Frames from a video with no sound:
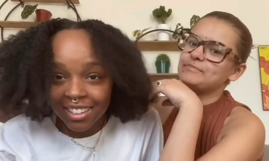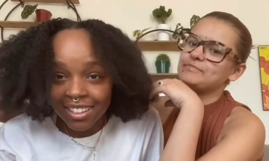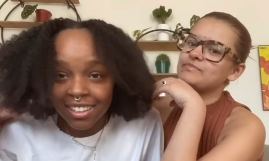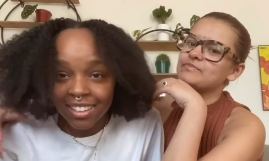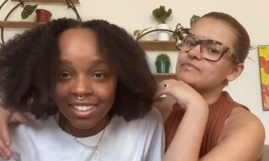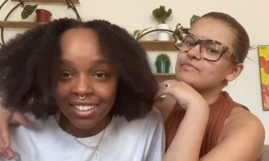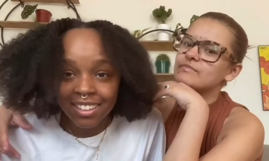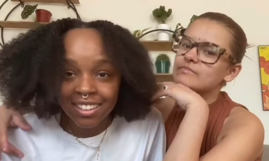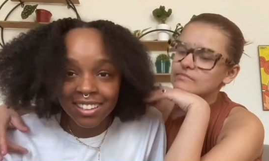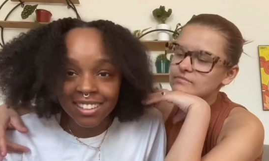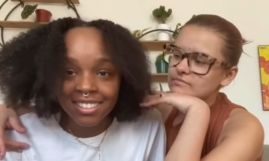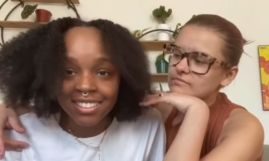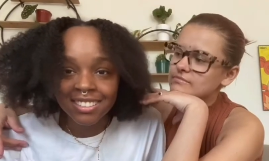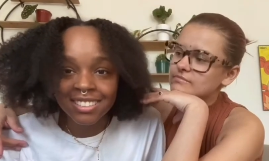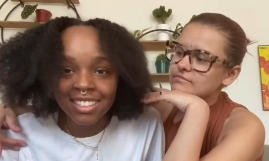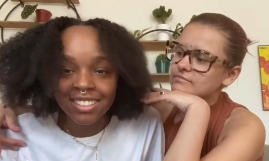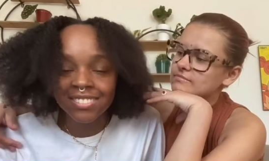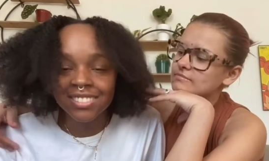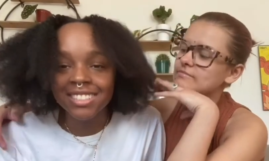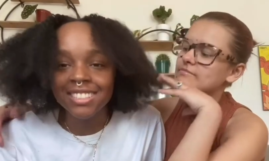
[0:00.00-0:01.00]
Speaker 1: Like
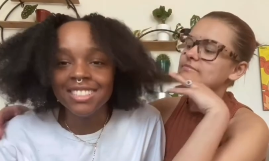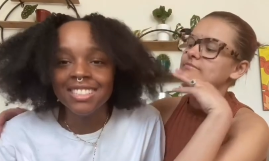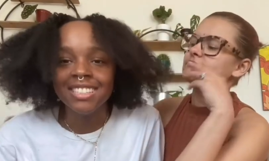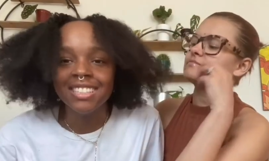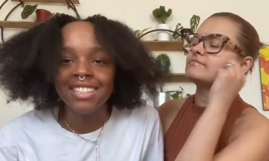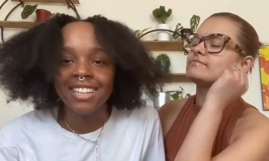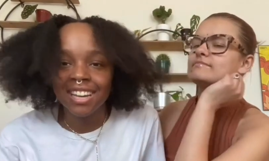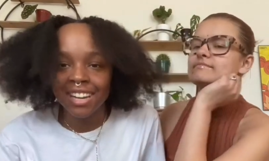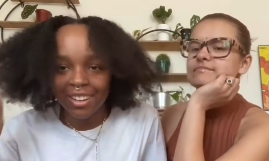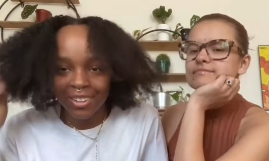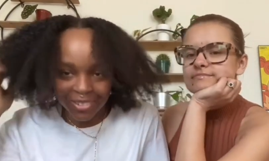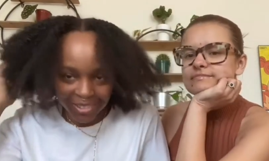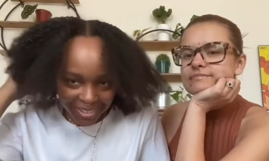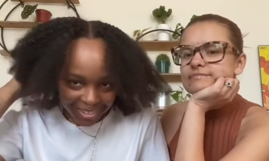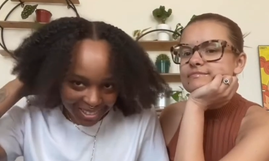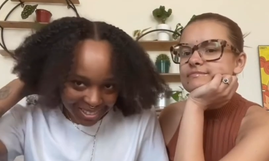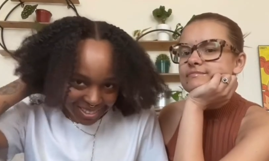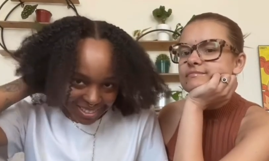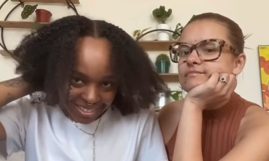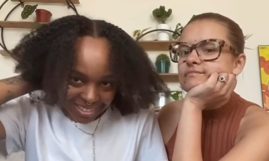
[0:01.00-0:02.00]
17
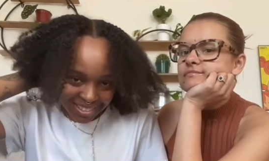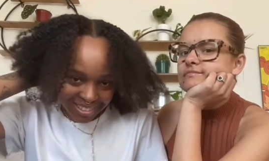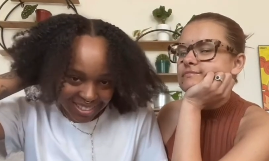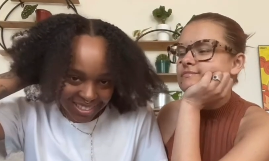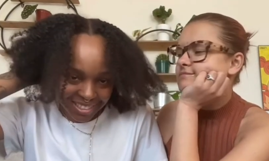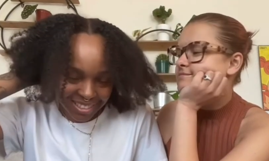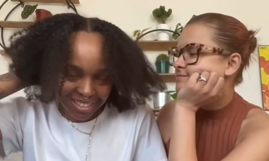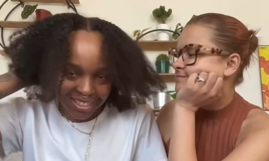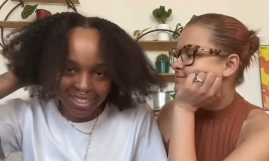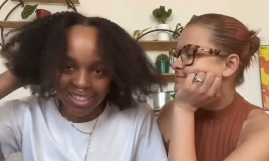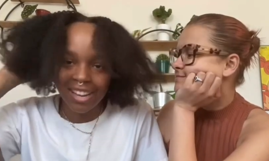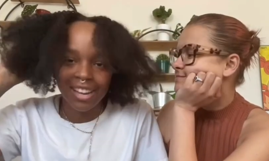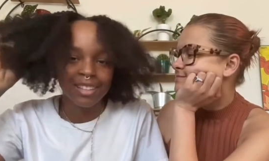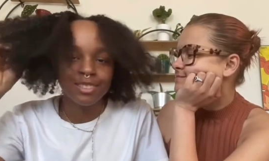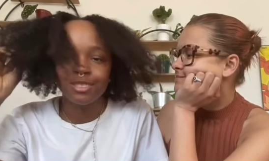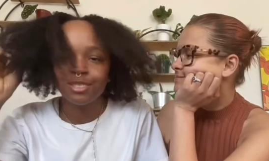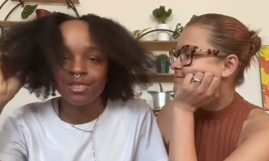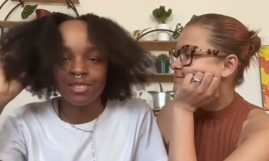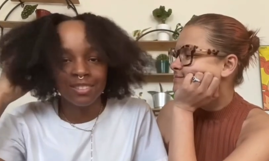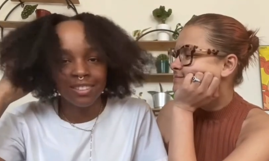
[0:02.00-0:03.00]
hours, not
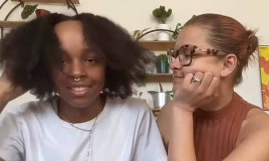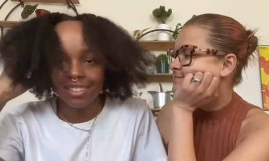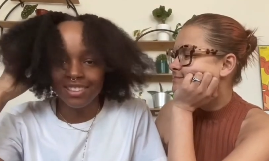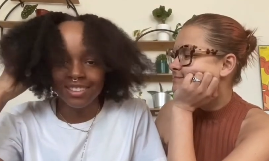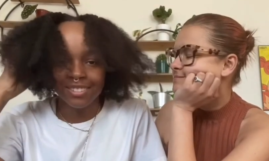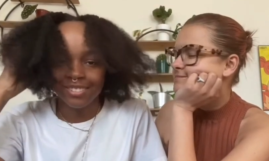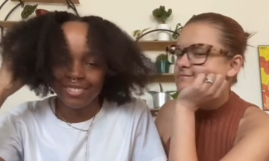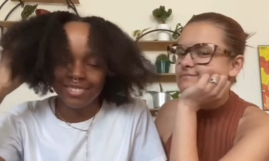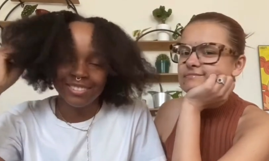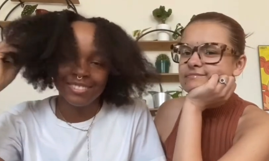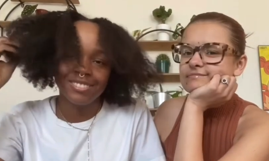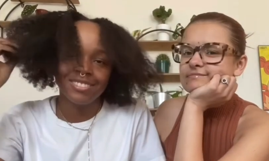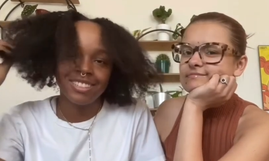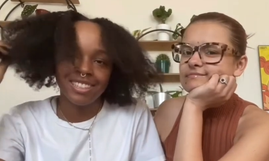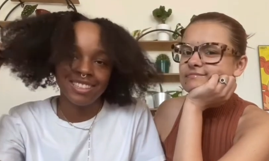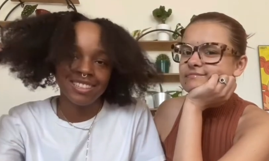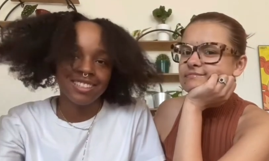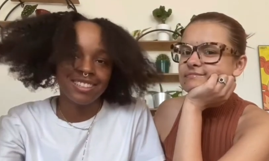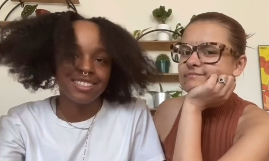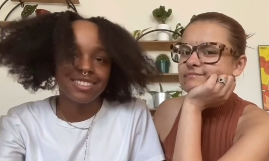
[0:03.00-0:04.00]
straight through,
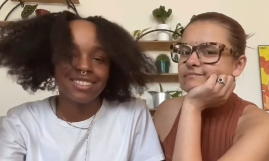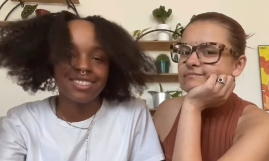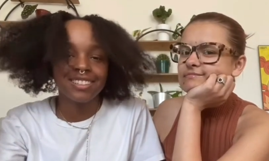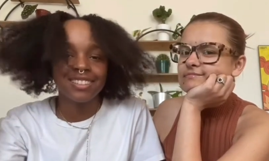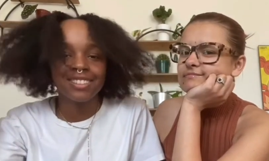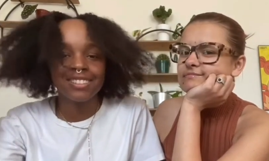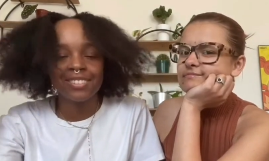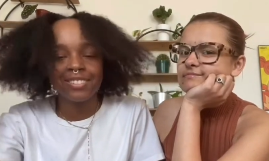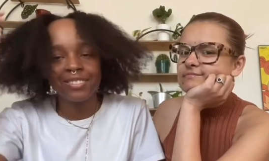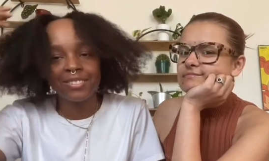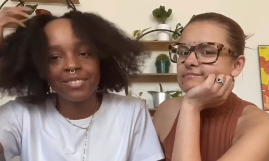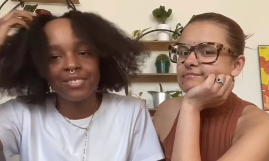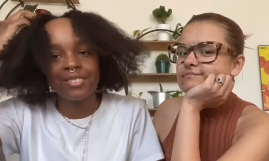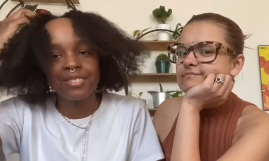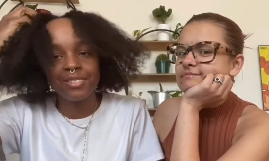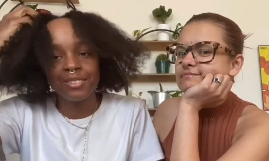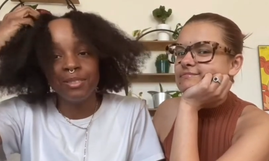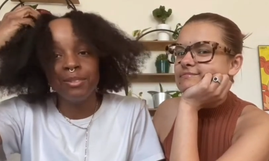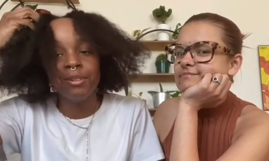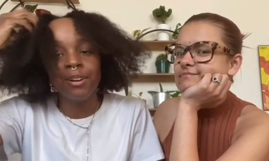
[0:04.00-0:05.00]
like
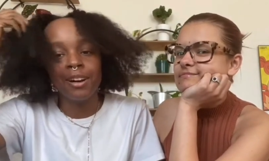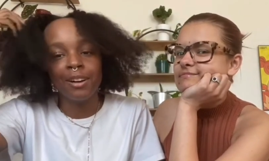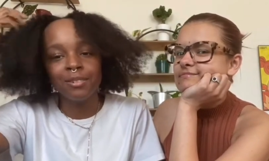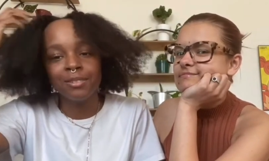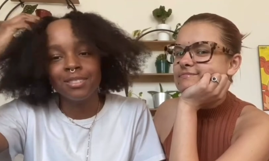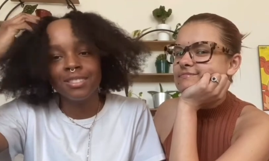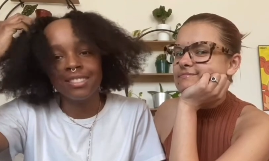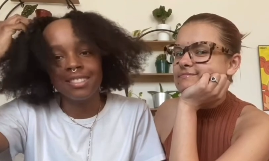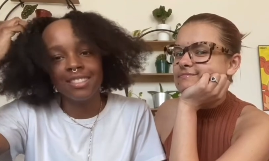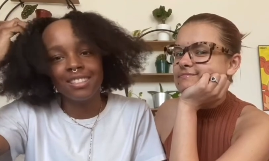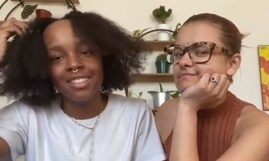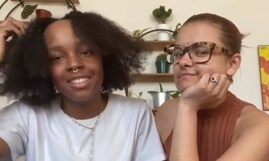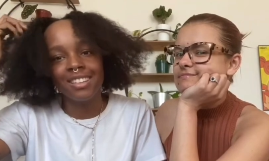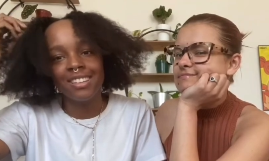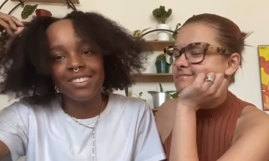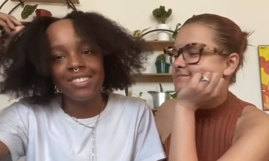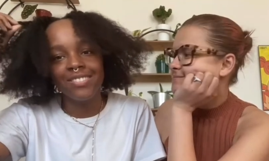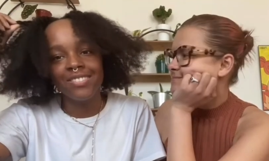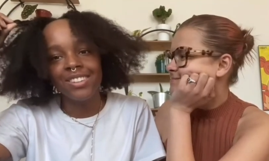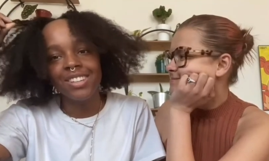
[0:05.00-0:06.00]
two hours a day,
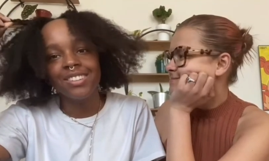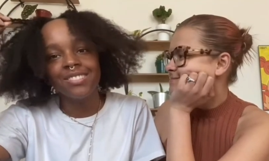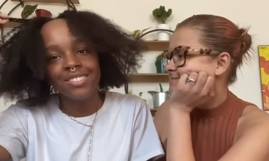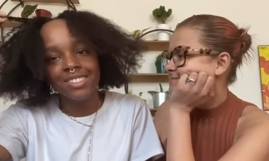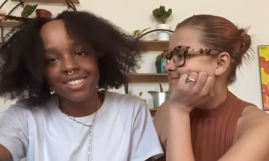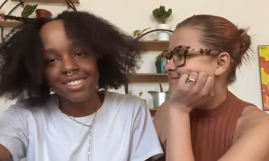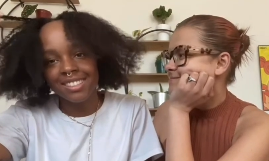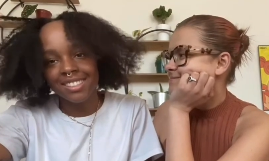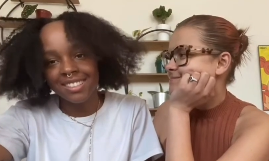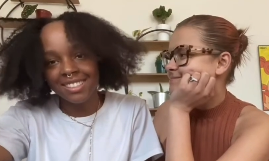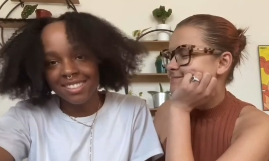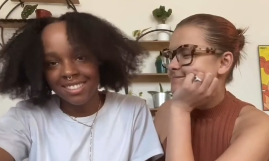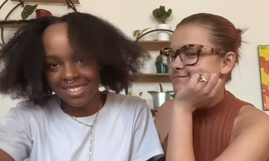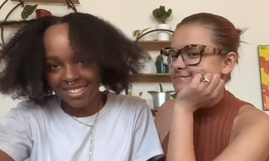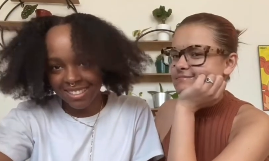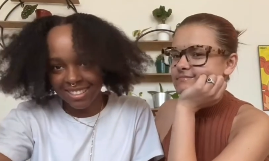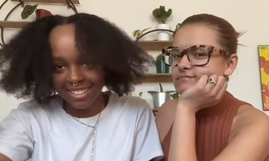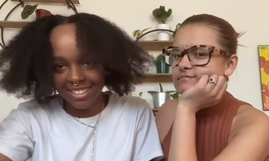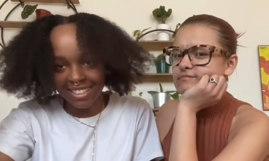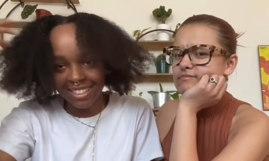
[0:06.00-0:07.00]
maybe.
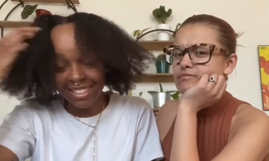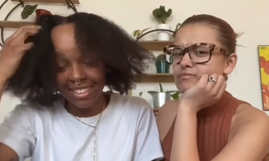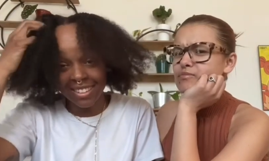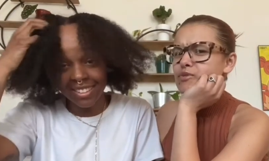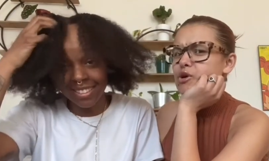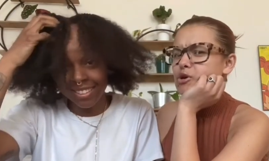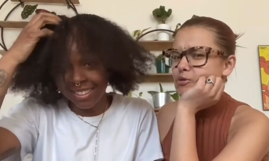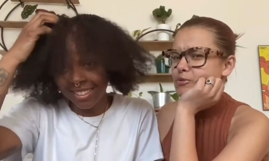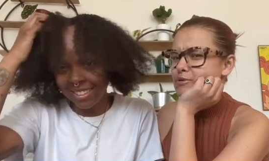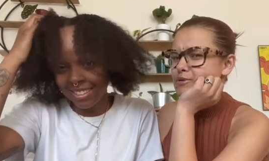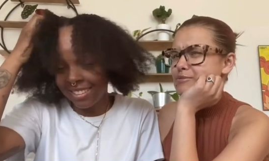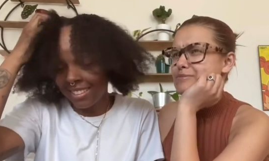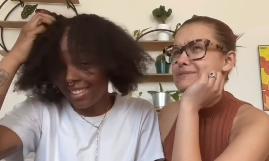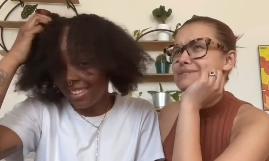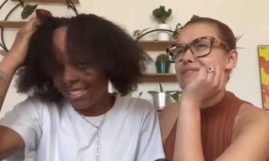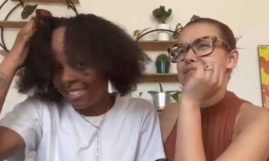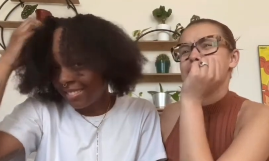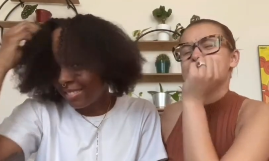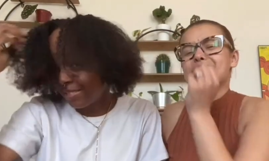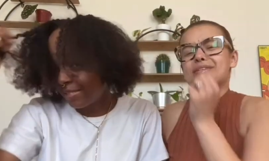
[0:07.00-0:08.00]
Speaker 2: No, there were
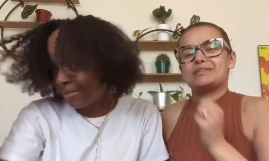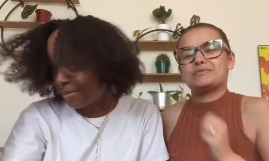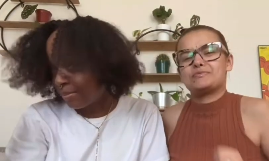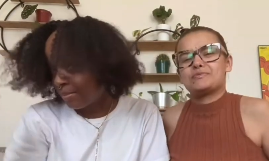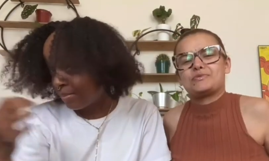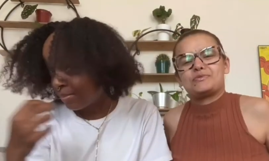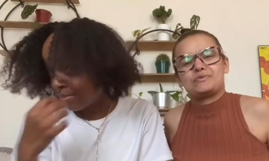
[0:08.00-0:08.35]
some days we were doing